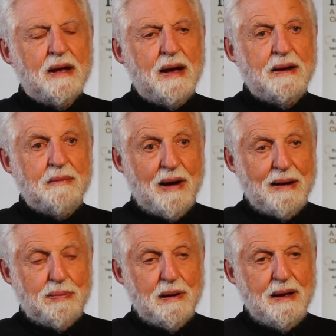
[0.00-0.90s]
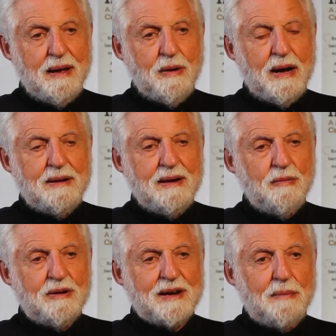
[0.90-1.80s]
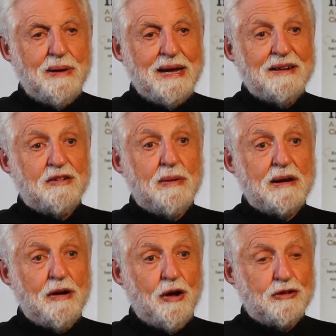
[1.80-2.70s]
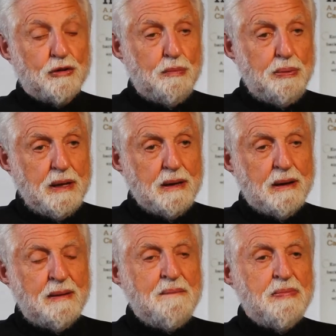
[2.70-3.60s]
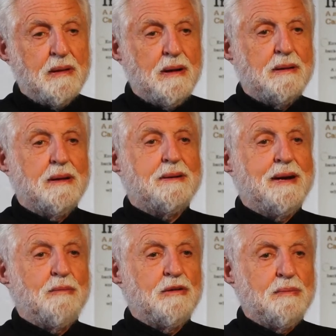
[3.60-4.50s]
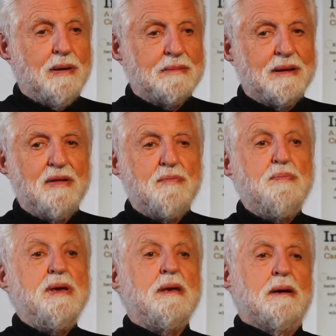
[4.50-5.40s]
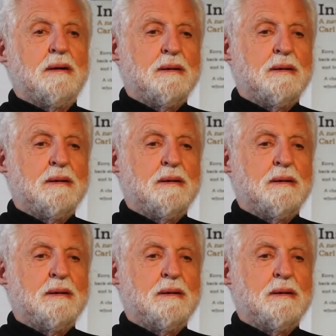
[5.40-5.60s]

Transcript: And in my play, where I deal with champagne, especially also beer, and the chairman's department is beer.